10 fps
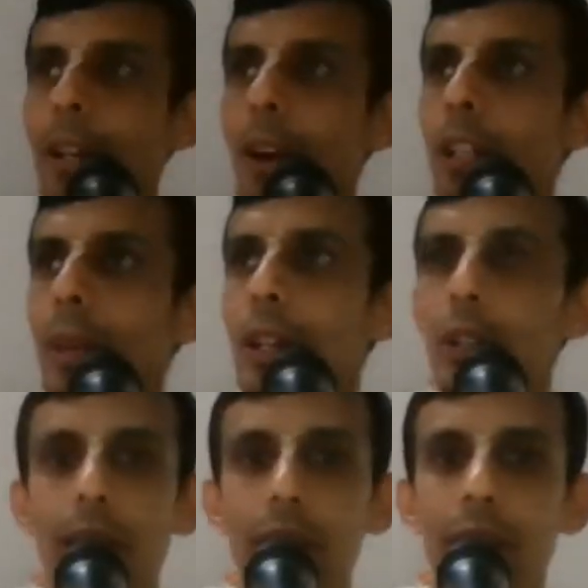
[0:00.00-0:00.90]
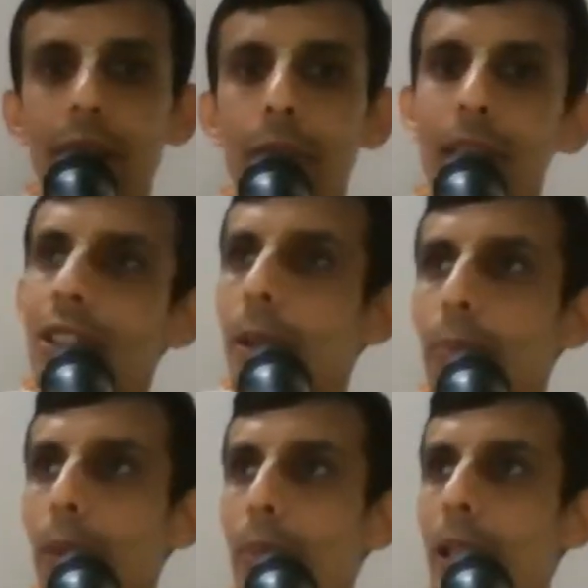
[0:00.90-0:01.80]
are not mentioned. For
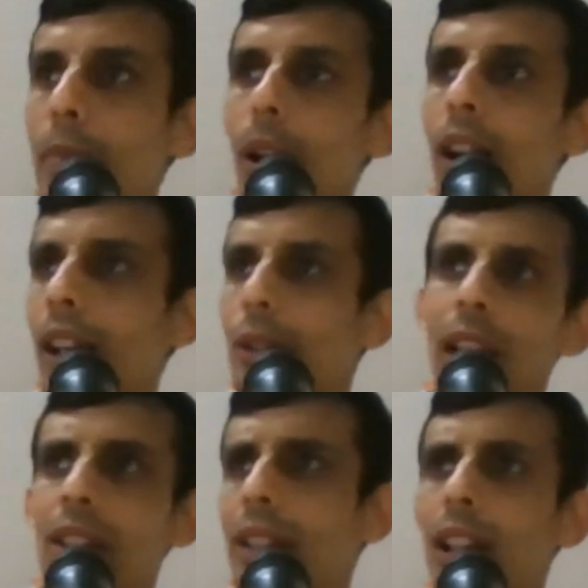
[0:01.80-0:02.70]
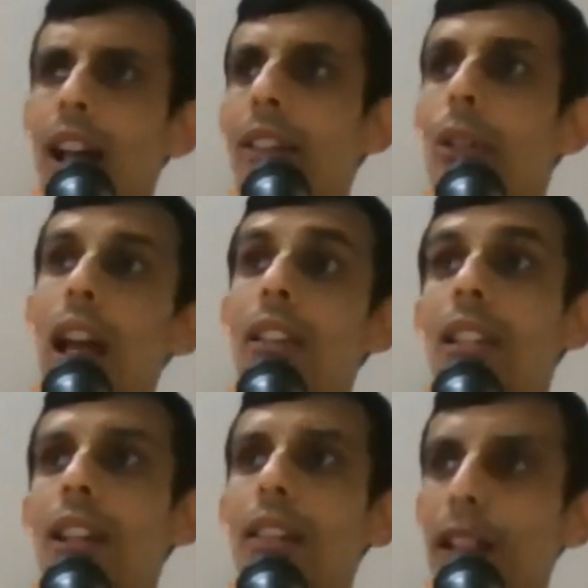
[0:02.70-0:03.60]
example, Bhima, then etc.
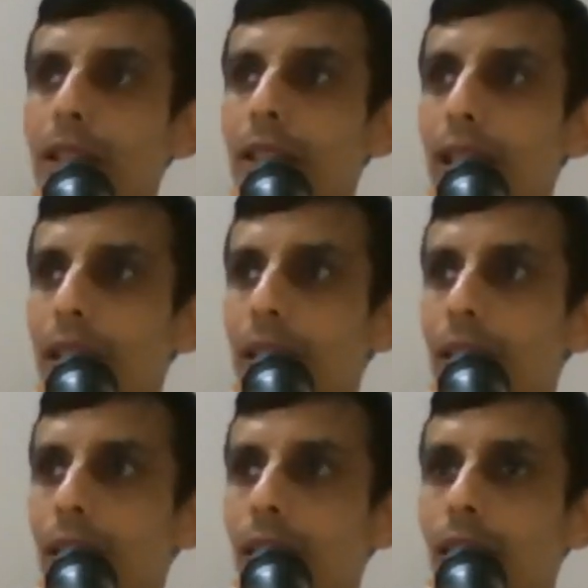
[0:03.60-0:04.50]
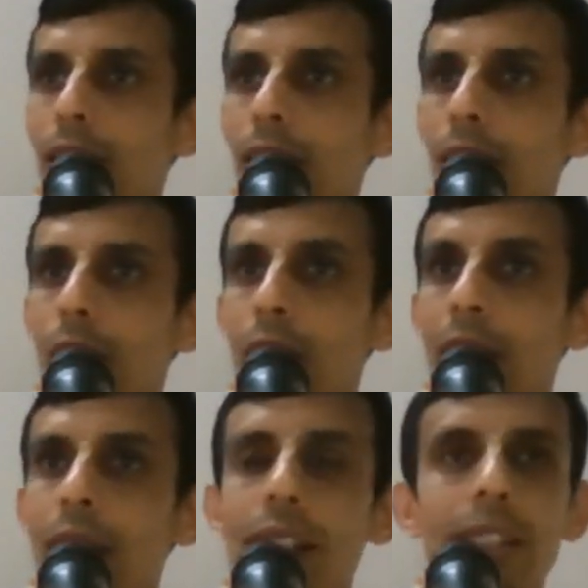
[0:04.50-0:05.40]
Atirathas.
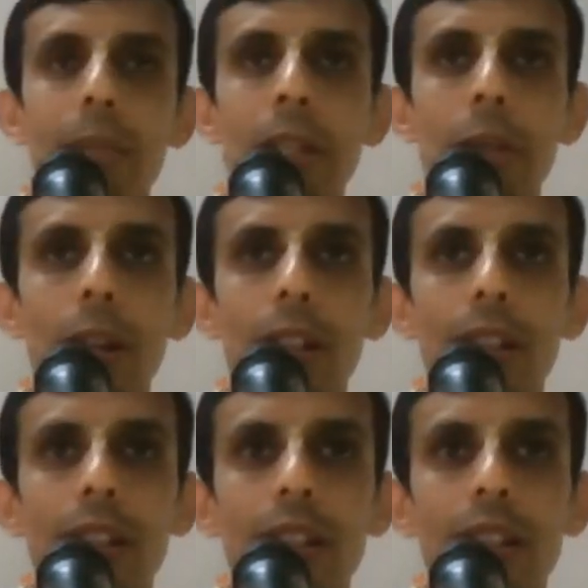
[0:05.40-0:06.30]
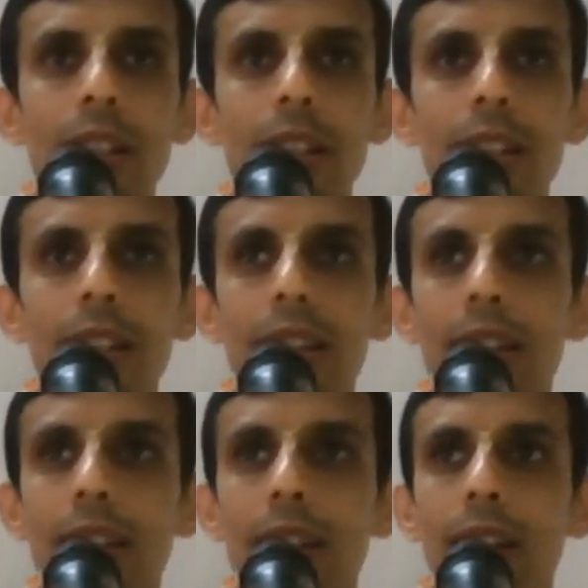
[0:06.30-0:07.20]
Okay, Atiratha means what?
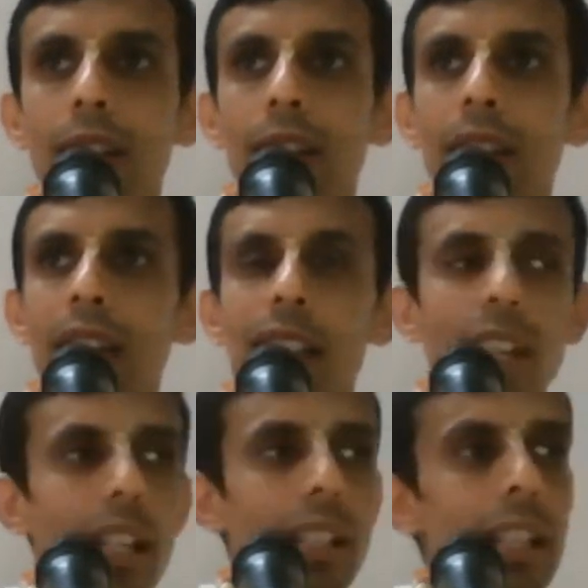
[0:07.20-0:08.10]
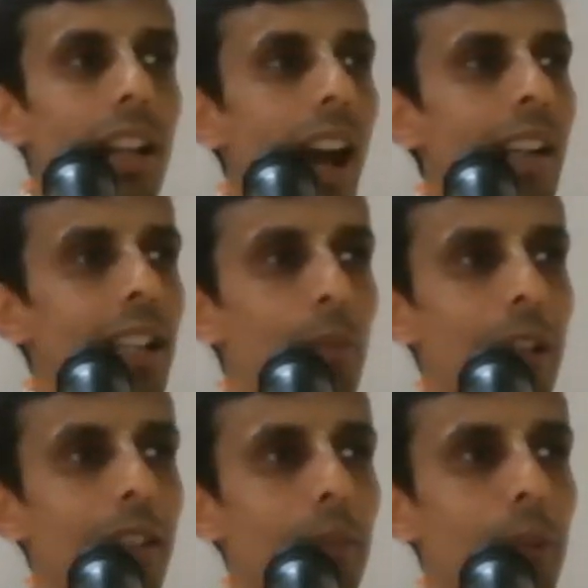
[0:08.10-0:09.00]
They can kill
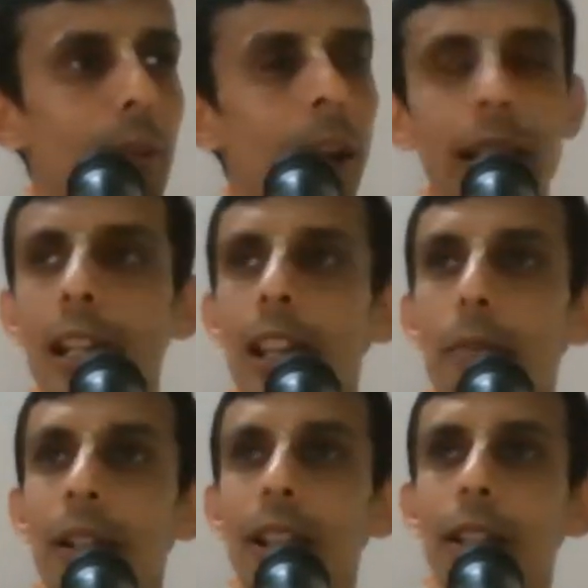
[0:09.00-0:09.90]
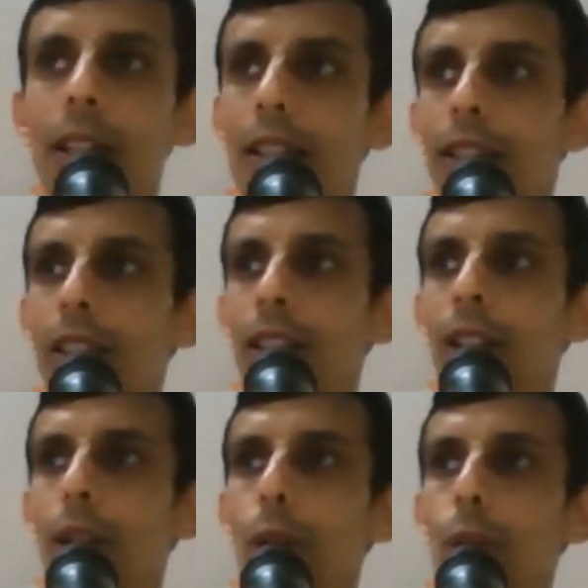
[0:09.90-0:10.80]
unlimited people, unlimited
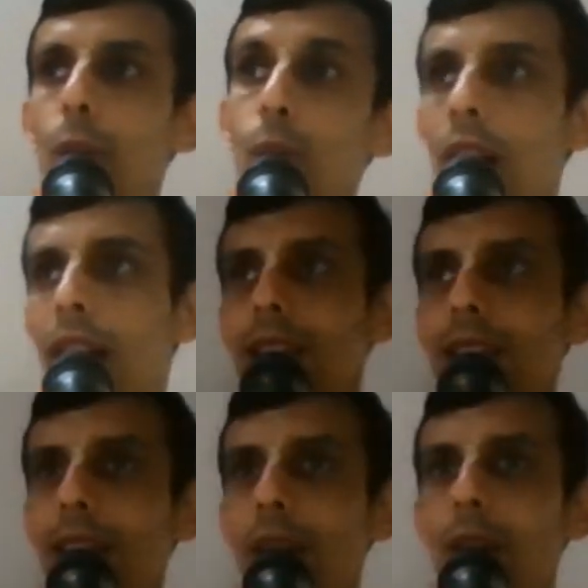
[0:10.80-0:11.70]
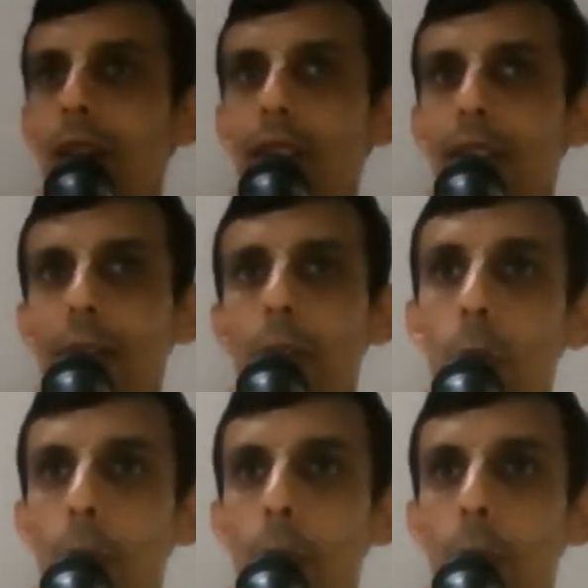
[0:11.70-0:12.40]
yodhas or